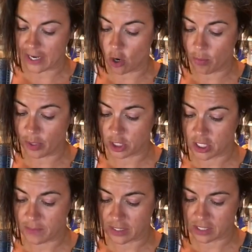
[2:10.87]
I don't put
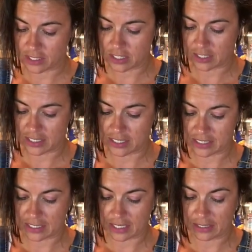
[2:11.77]
as much as this because
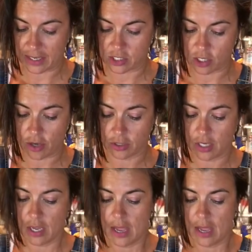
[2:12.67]
it's got a lot of salt,